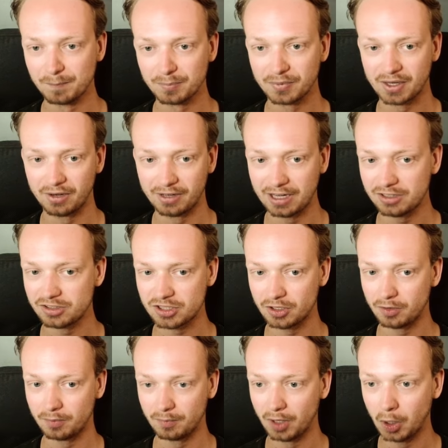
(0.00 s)
Alright,
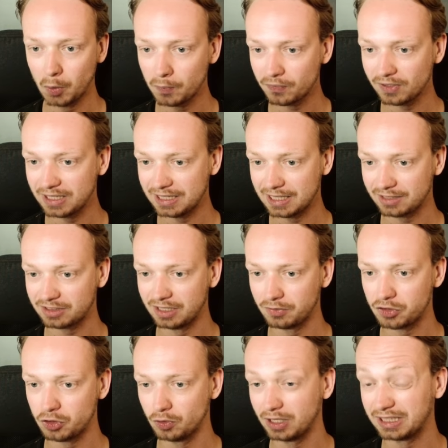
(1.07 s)
so hopefully that
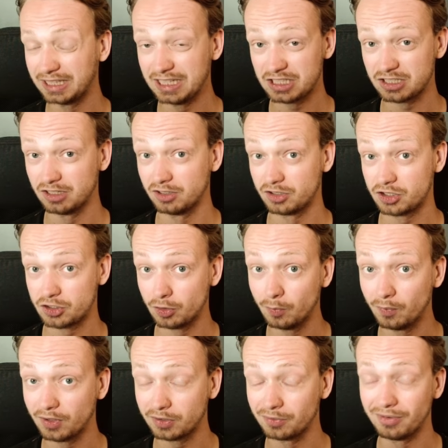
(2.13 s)
gives you at least a
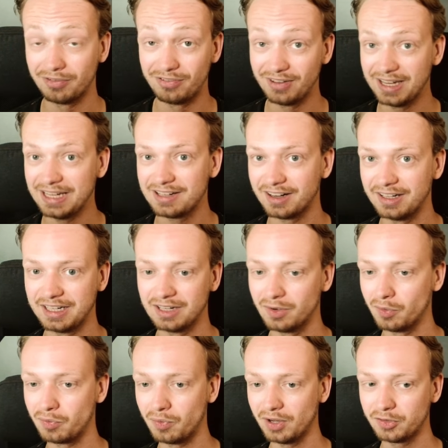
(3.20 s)
somewhat of a vague idea
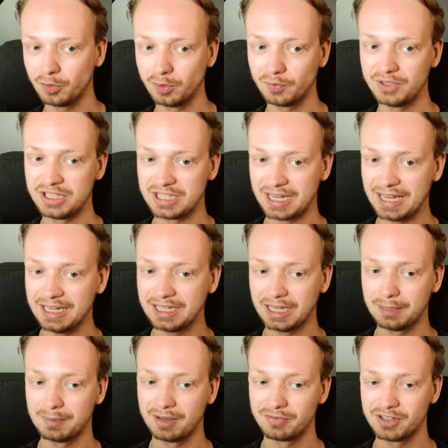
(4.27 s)
of what all of these
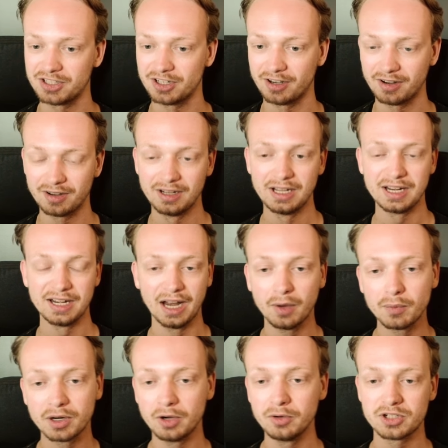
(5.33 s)
rendering methods are. Now
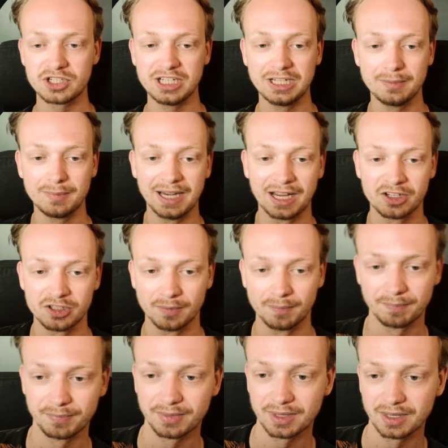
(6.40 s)
we're going to see them in action.
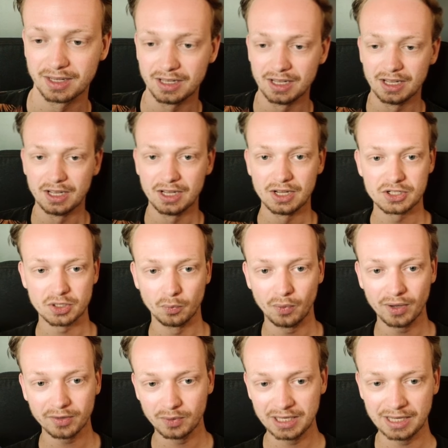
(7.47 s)
So
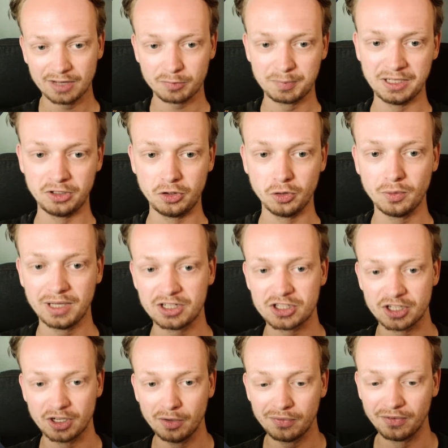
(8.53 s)
what we have been doing
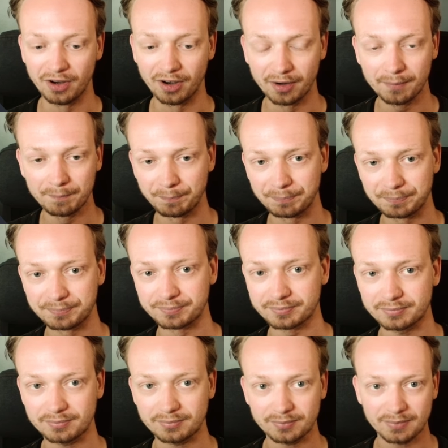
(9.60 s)
so far
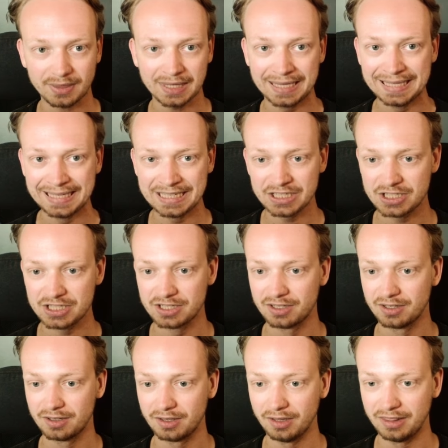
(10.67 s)
is
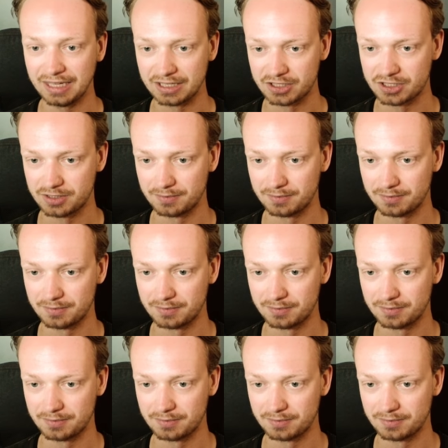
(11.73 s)
this.